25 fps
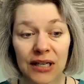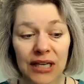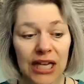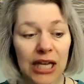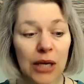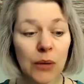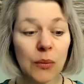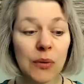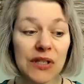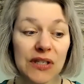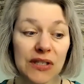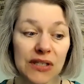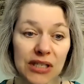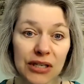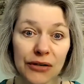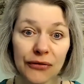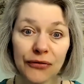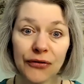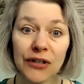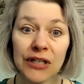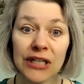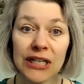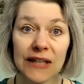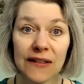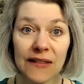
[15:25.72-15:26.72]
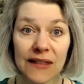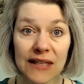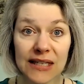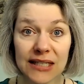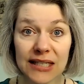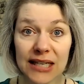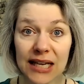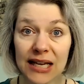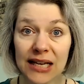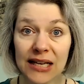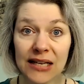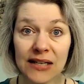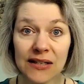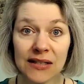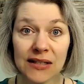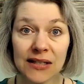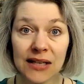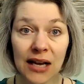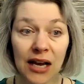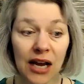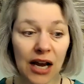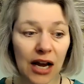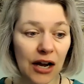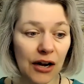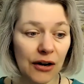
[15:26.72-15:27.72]
It was different in the days
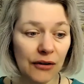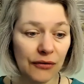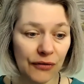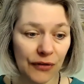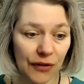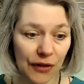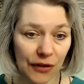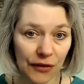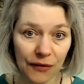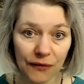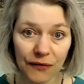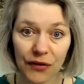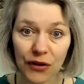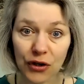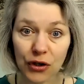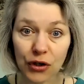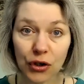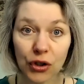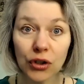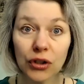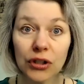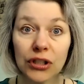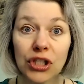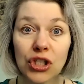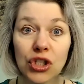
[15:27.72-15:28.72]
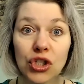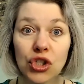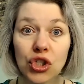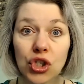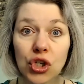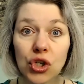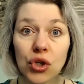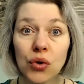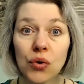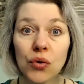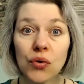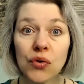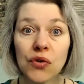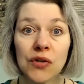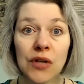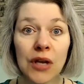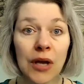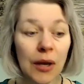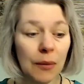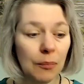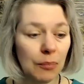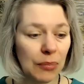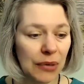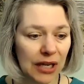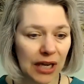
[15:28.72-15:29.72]
of, of the early Jews
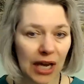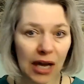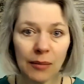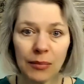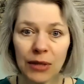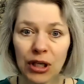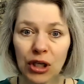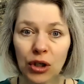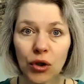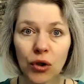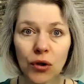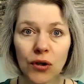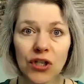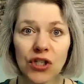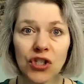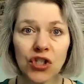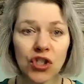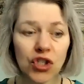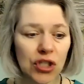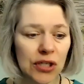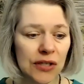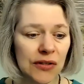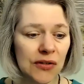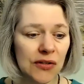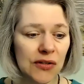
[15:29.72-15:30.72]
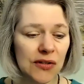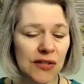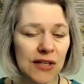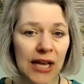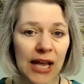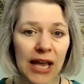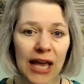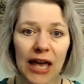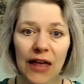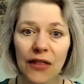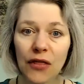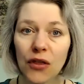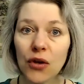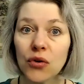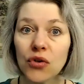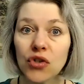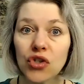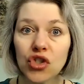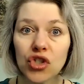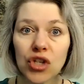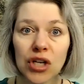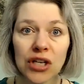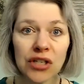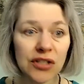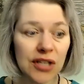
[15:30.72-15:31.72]
becoming Christians and those
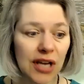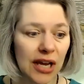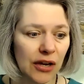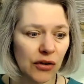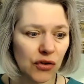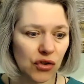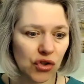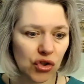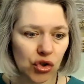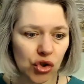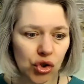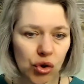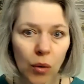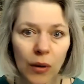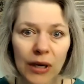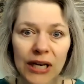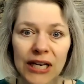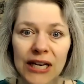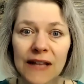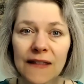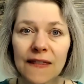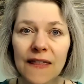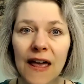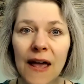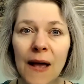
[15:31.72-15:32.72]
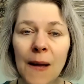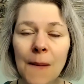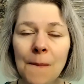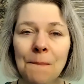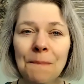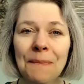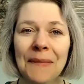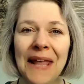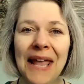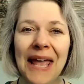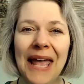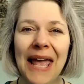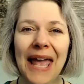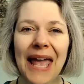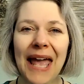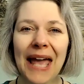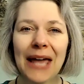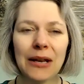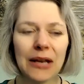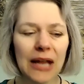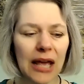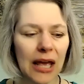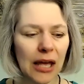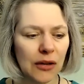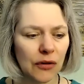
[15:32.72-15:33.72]
Gentiles joining them.
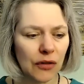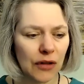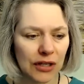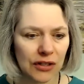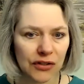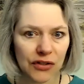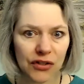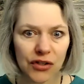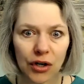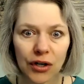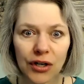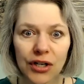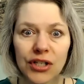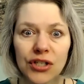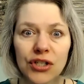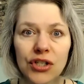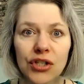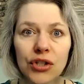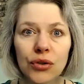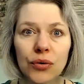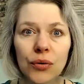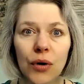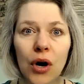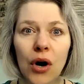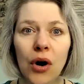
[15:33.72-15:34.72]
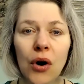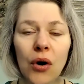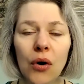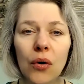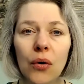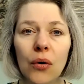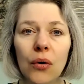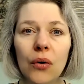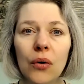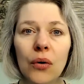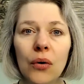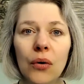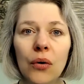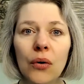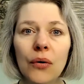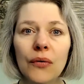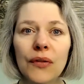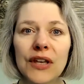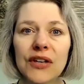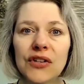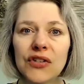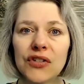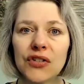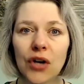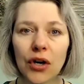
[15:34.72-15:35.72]
And, and they started to grow.
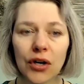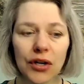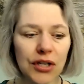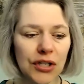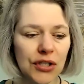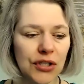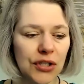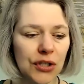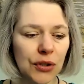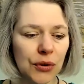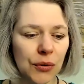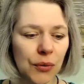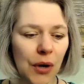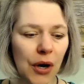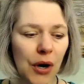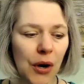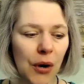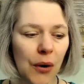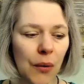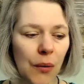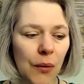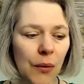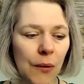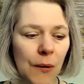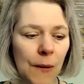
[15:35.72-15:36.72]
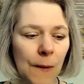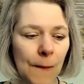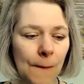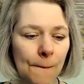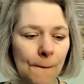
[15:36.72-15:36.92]
They started to grow.